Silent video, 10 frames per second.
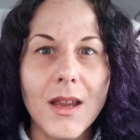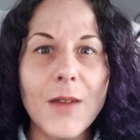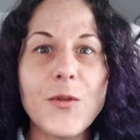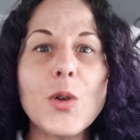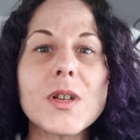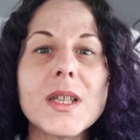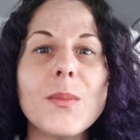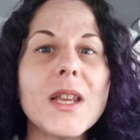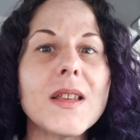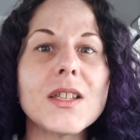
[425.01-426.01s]
If you're
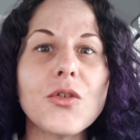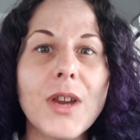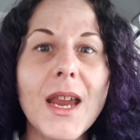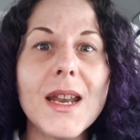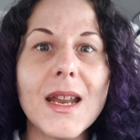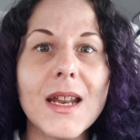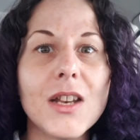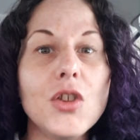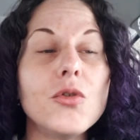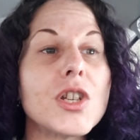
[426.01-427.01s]
somebody that's created
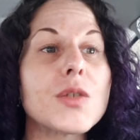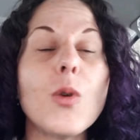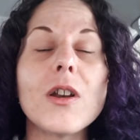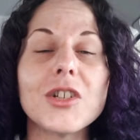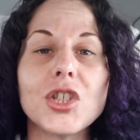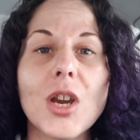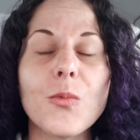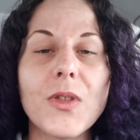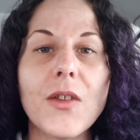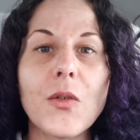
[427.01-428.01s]
and you just want to share
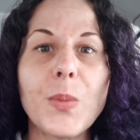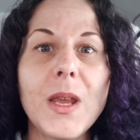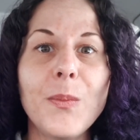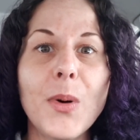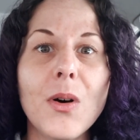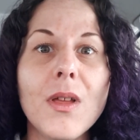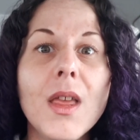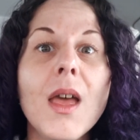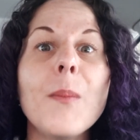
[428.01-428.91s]
with other people,